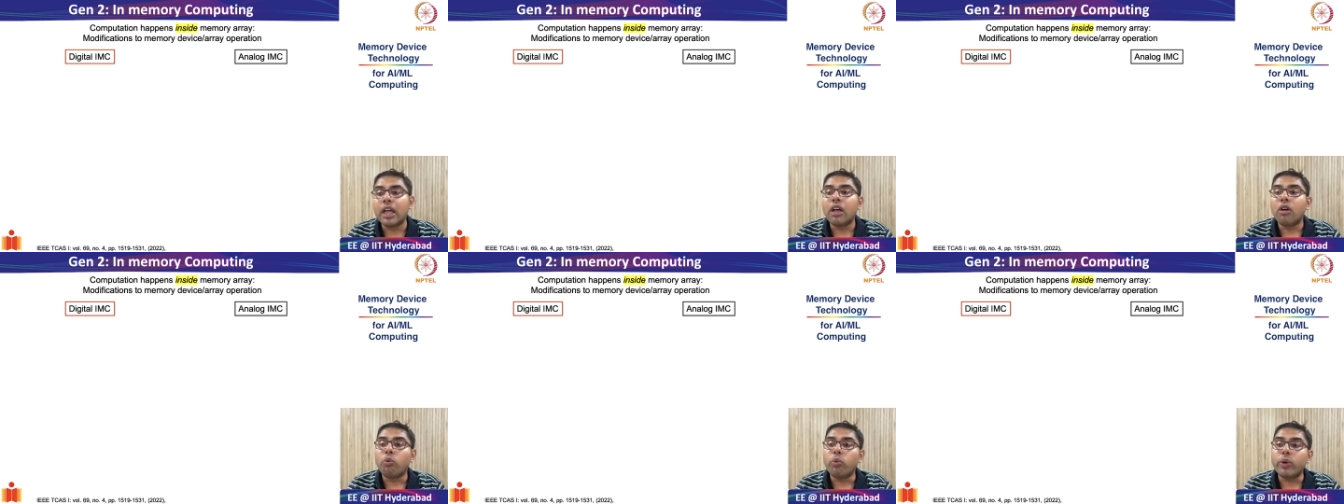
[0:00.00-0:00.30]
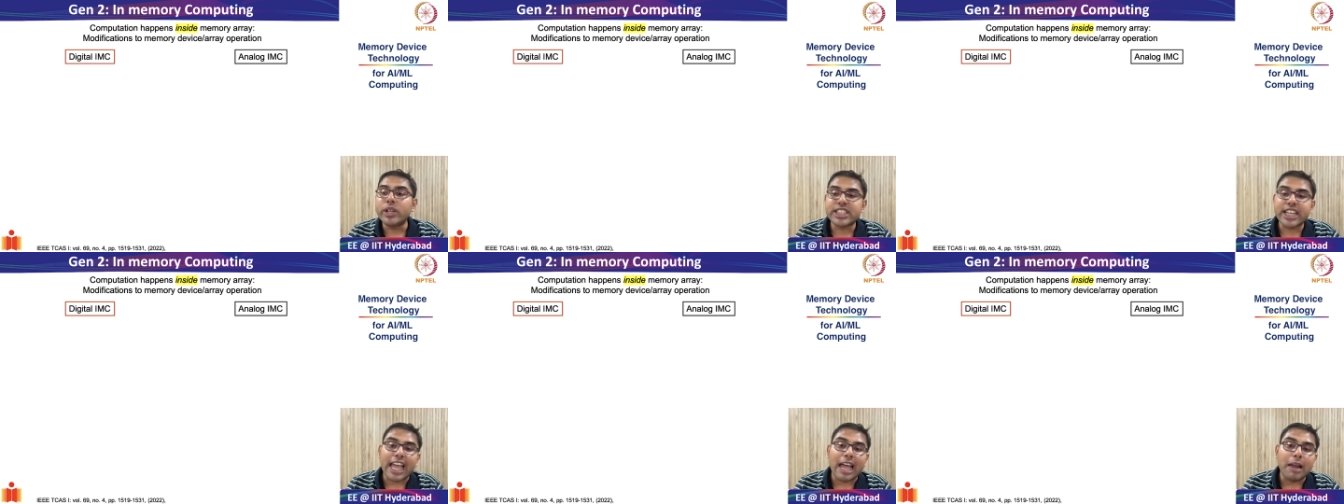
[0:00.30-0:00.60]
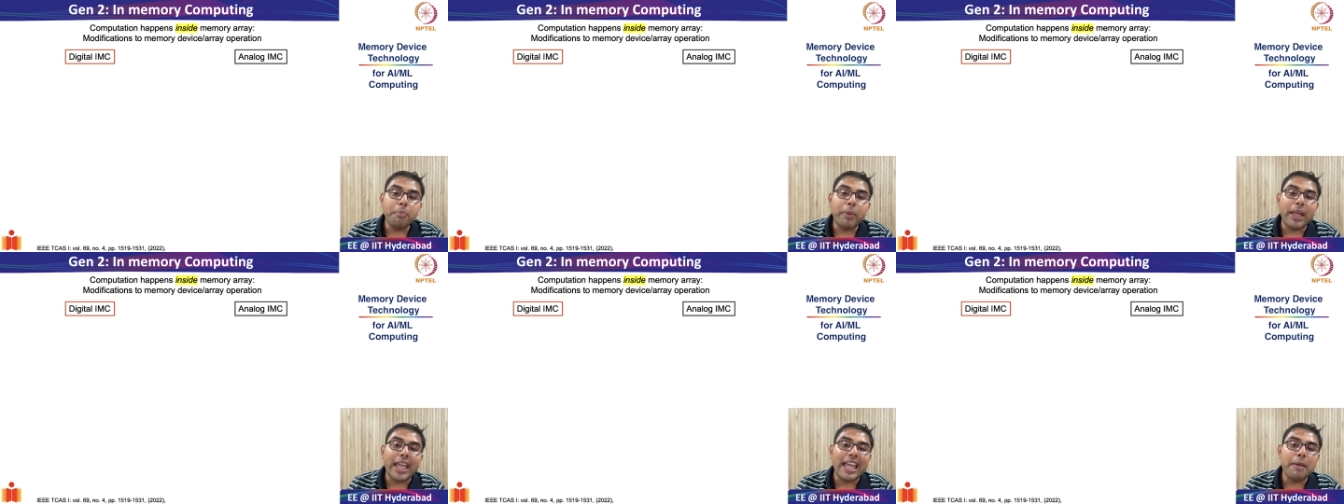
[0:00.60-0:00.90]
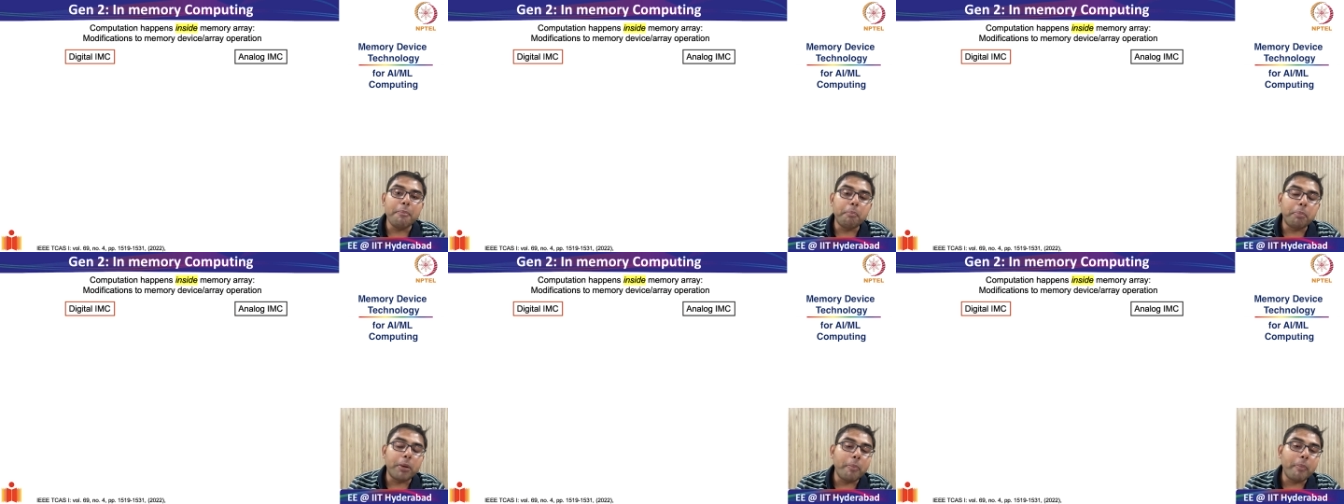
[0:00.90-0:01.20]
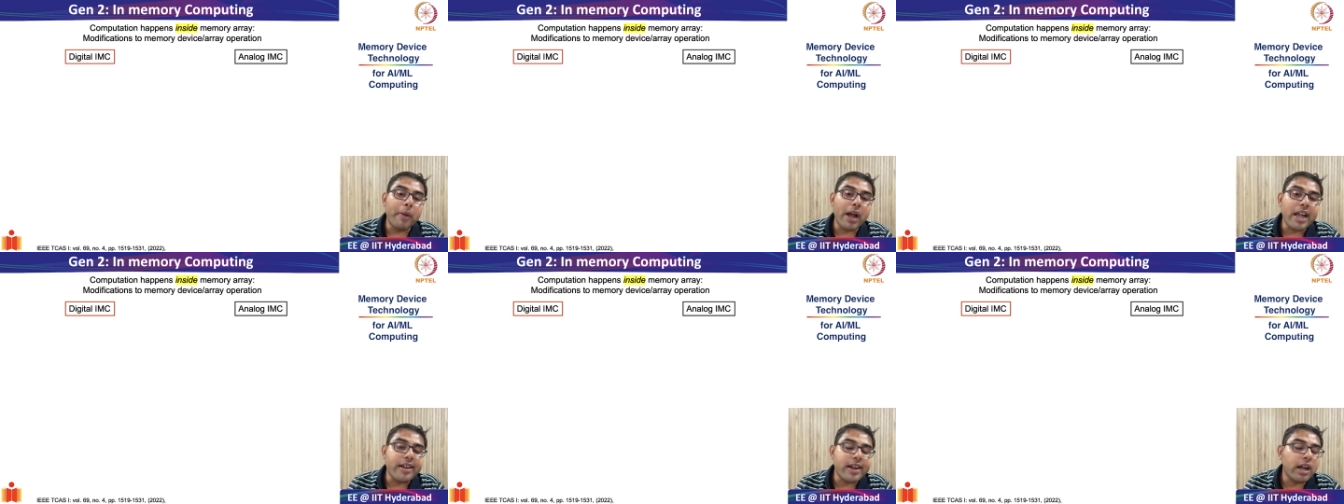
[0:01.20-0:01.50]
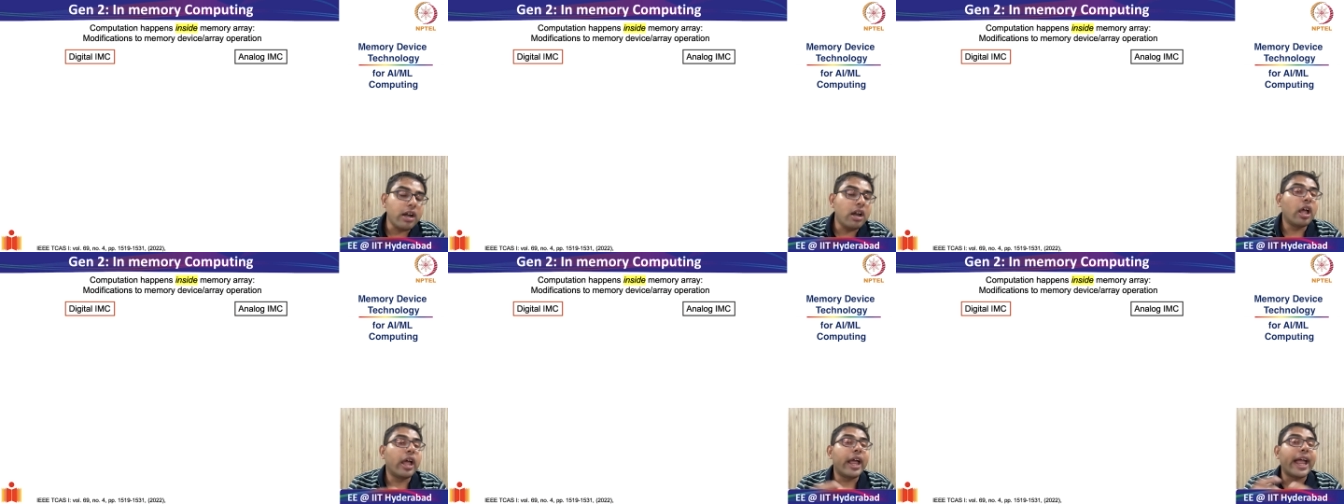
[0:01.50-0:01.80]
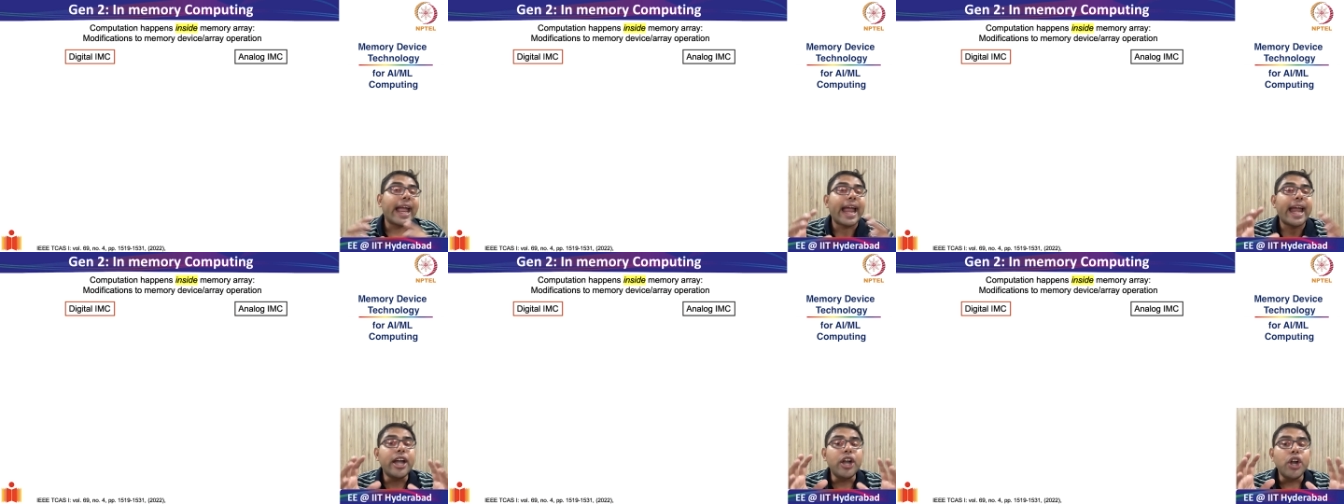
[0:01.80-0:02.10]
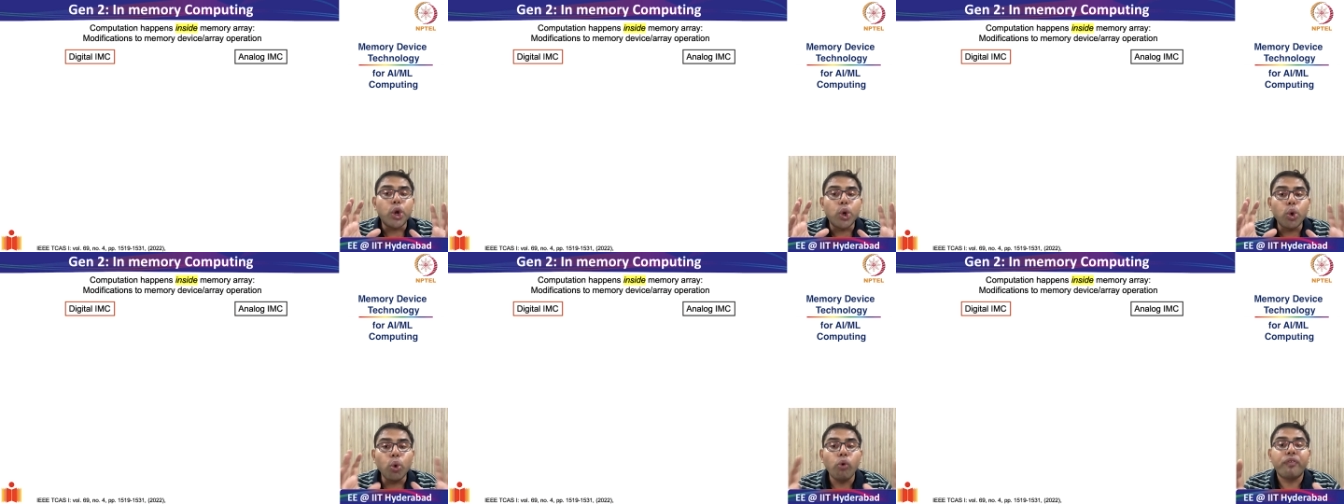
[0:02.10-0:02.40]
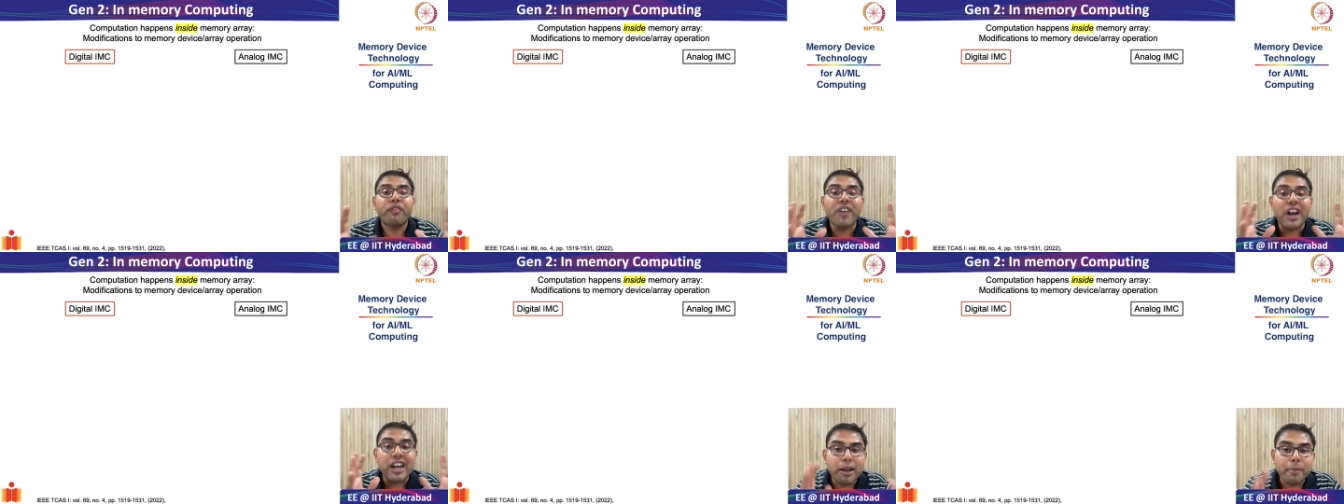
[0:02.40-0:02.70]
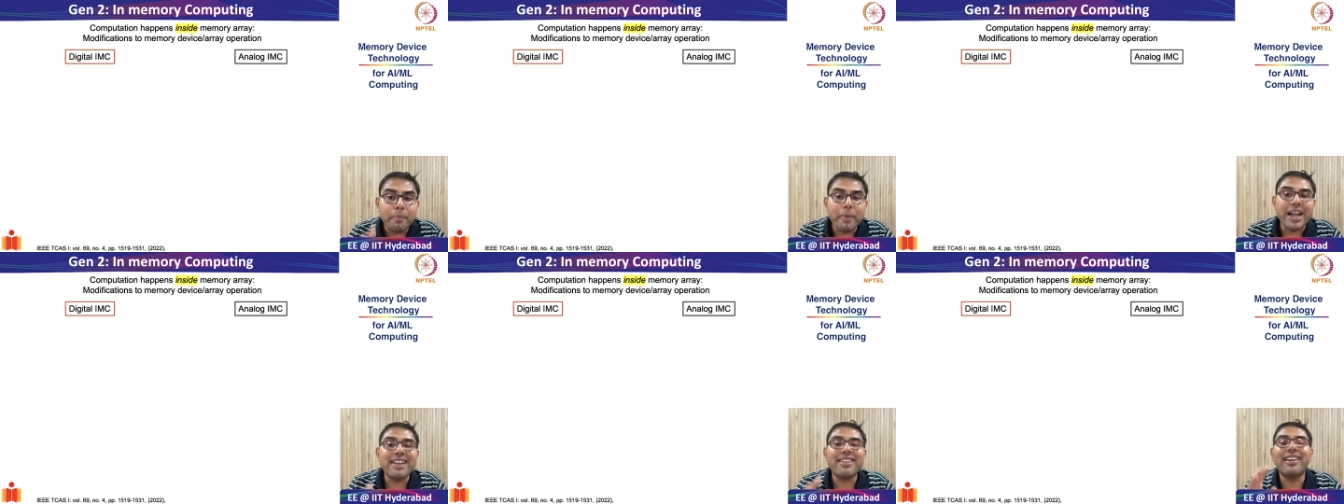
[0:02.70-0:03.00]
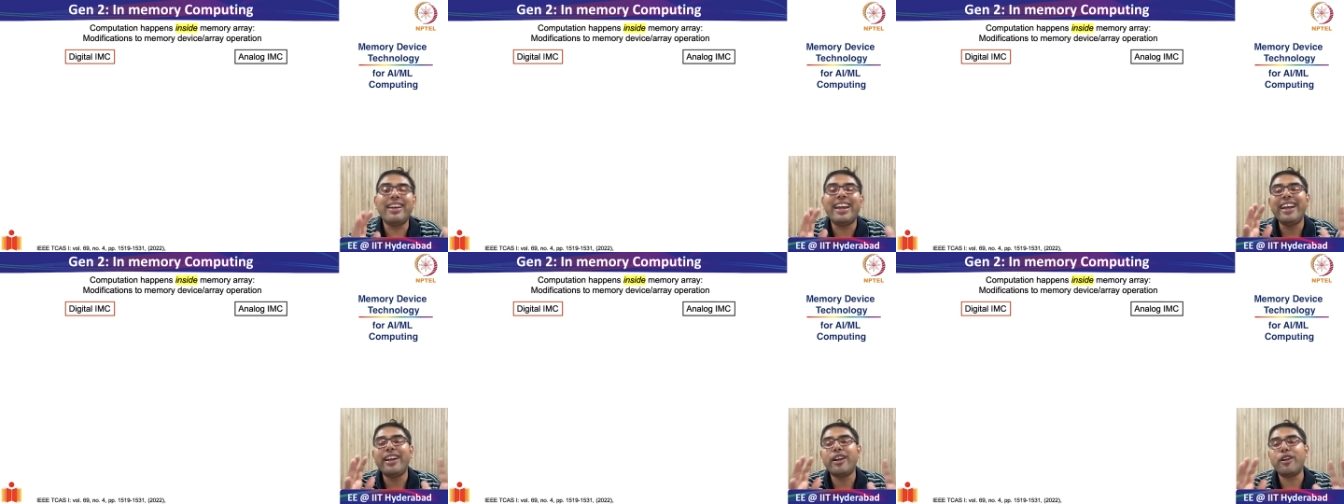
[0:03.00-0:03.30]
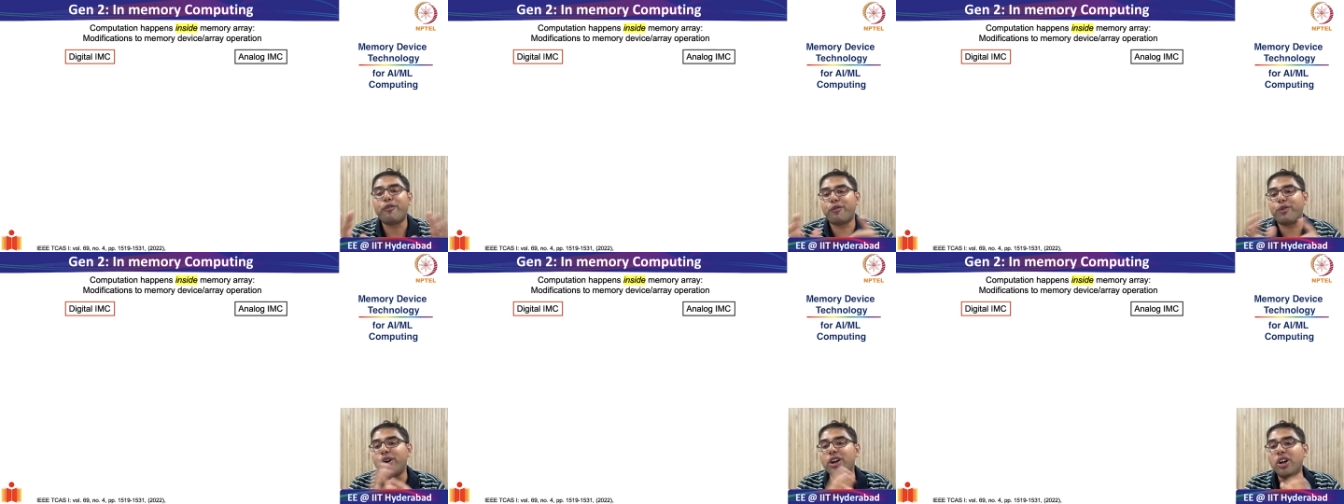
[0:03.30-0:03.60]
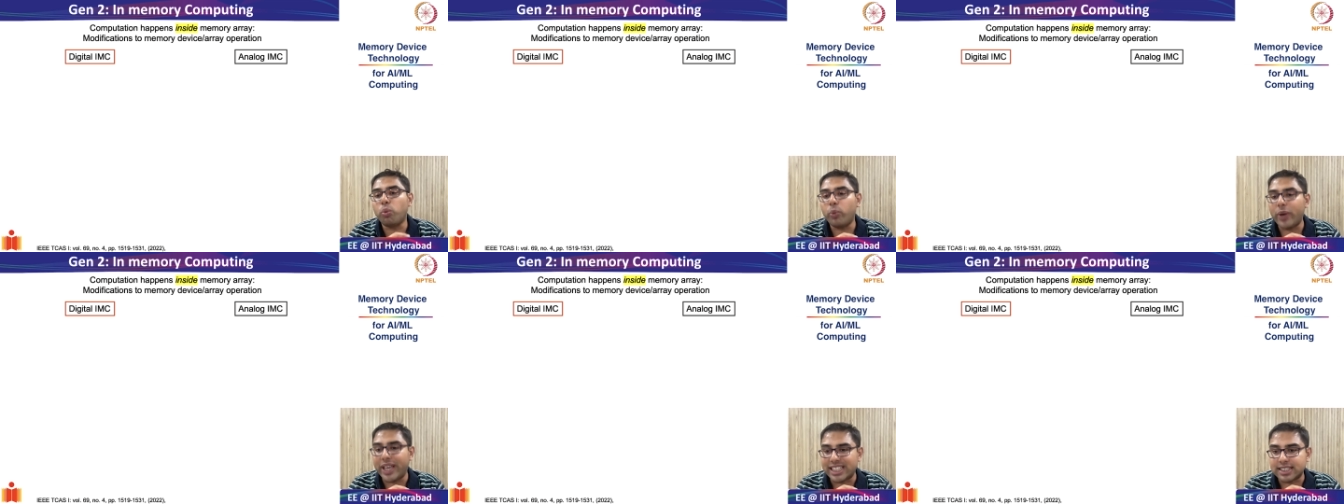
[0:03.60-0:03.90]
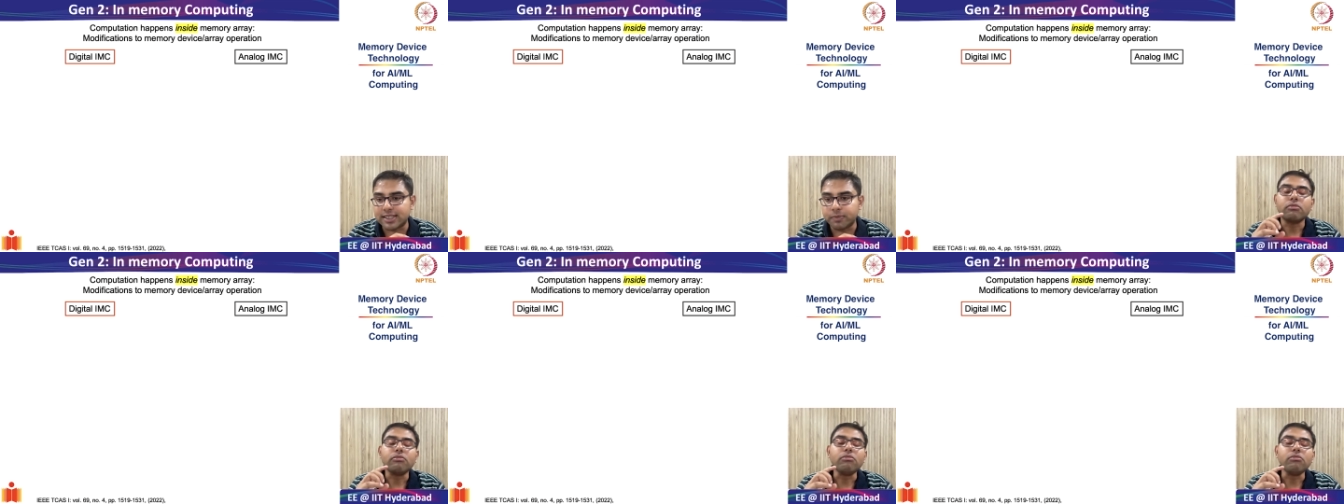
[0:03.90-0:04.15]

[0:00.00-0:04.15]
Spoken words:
which can be implemented in two fundamentally different ways.